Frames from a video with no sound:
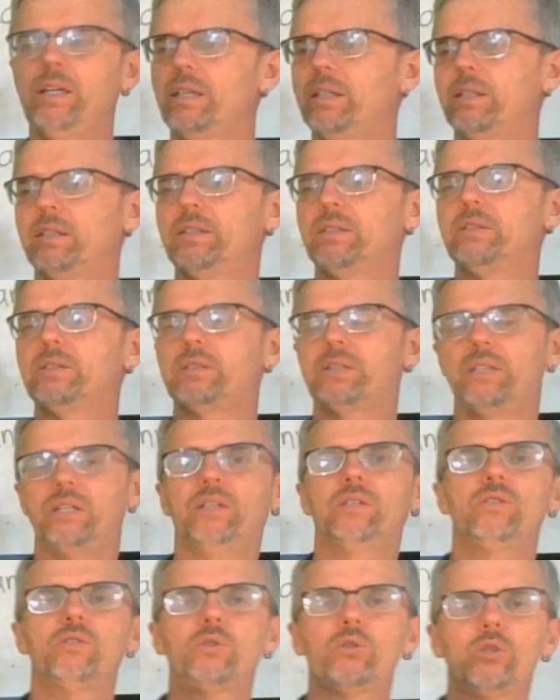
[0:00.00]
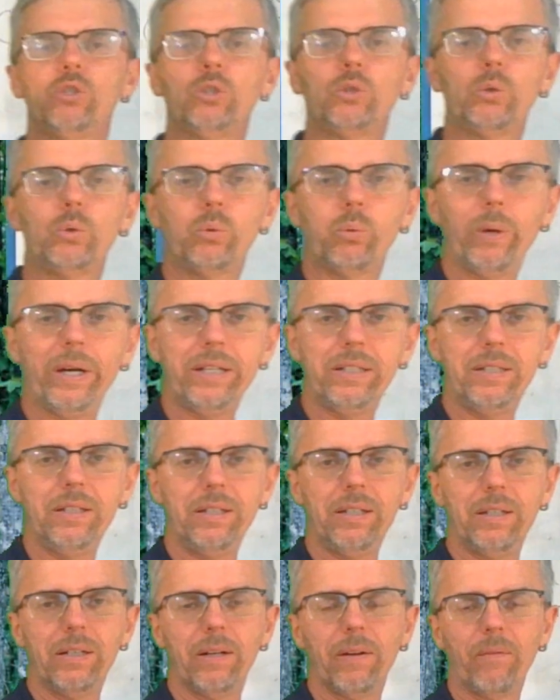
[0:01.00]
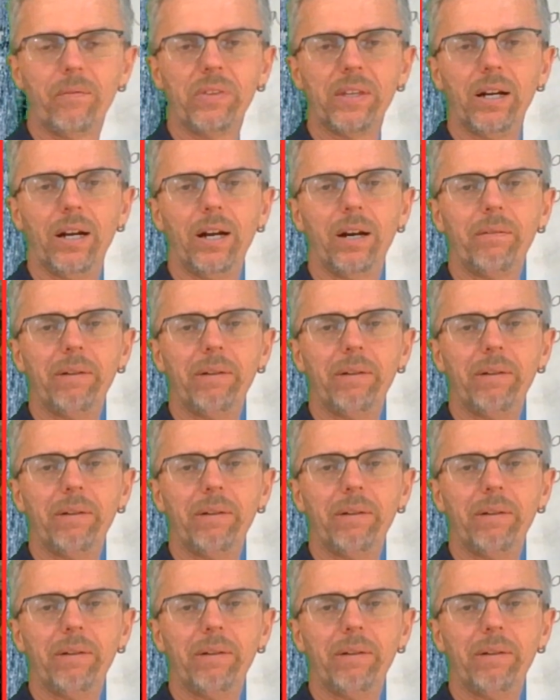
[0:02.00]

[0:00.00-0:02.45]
is 20.